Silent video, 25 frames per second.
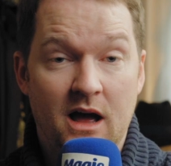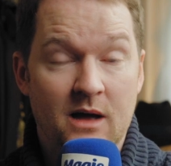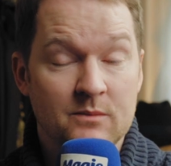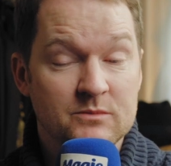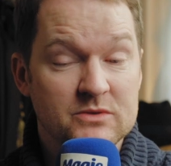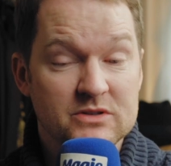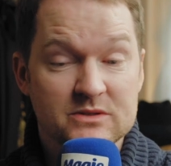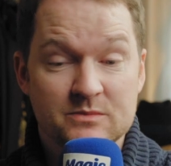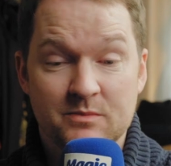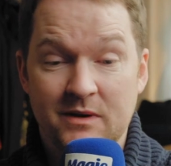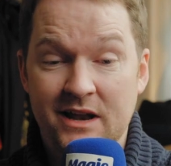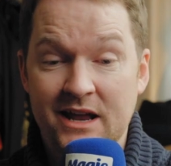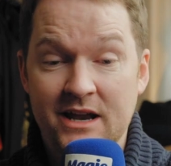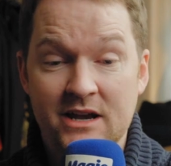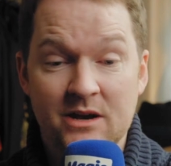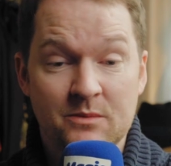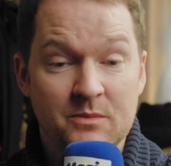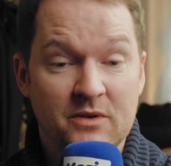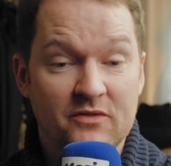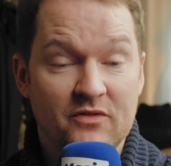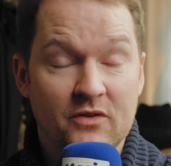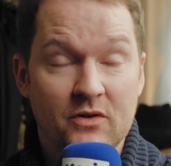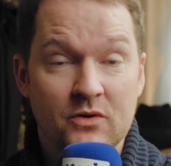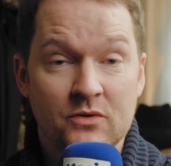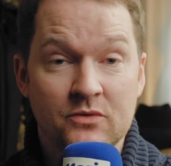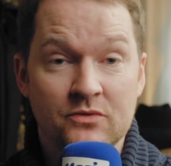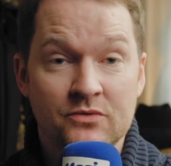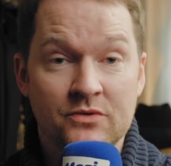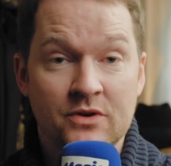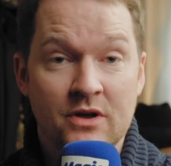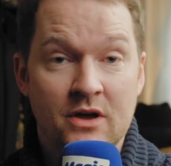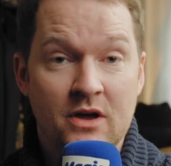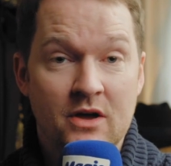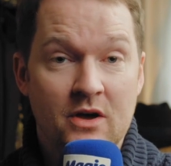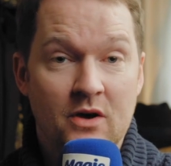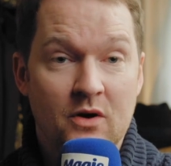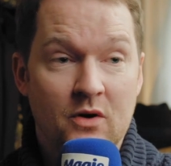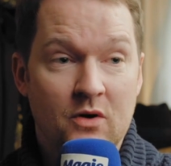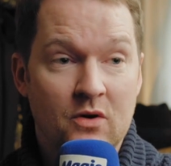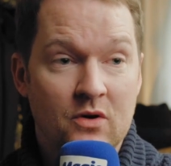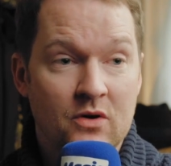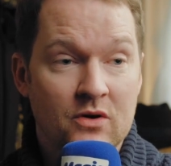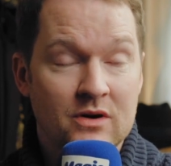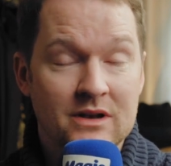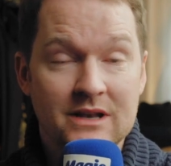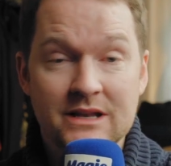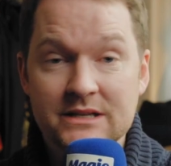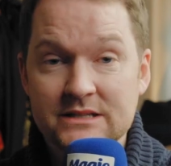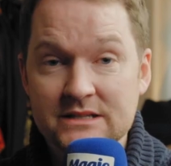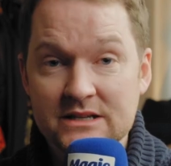I'm just playing on my phone
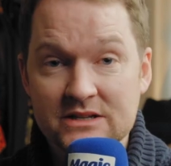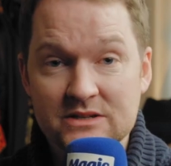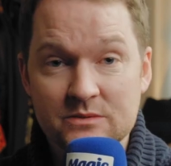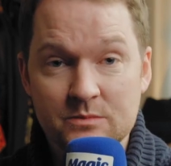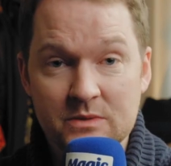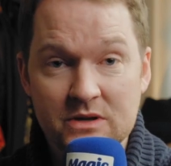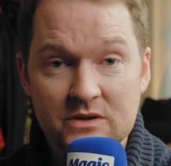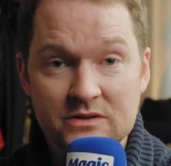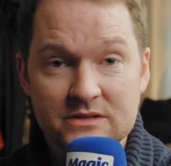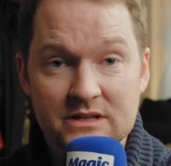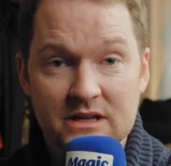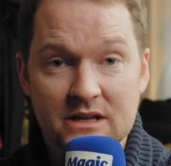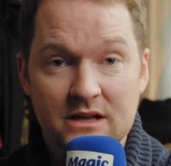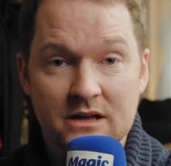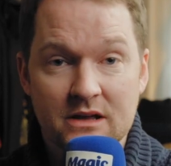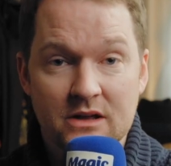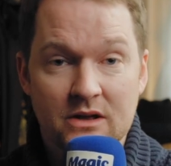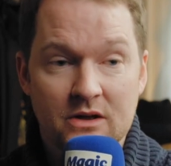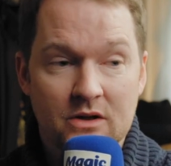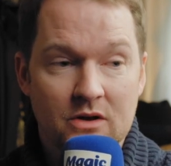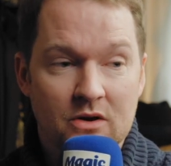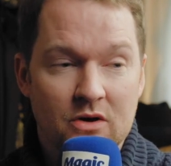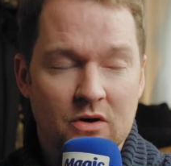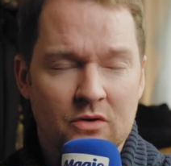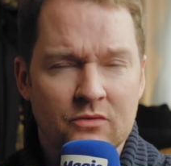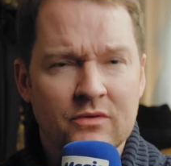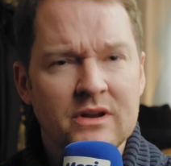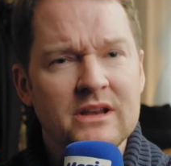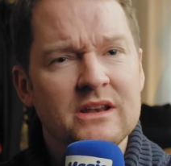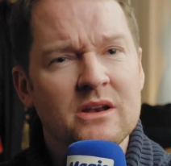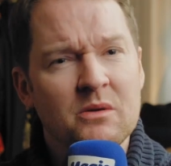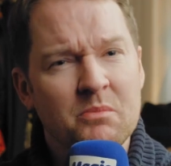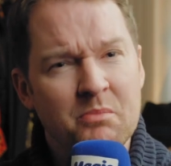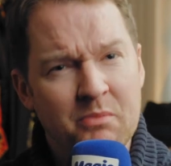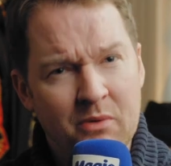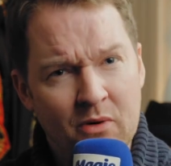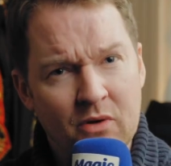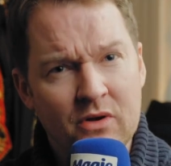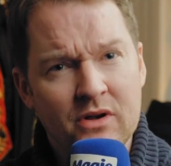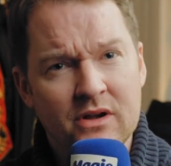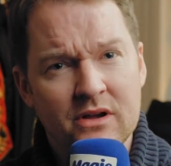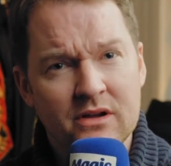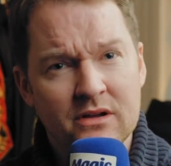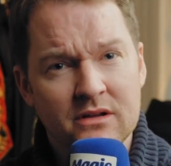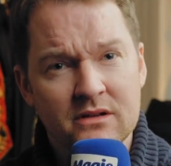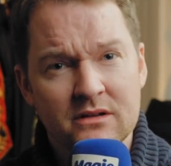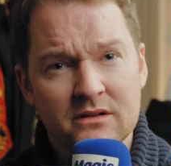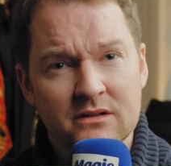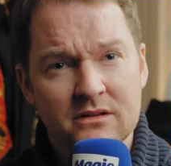or listening to music or reading a book.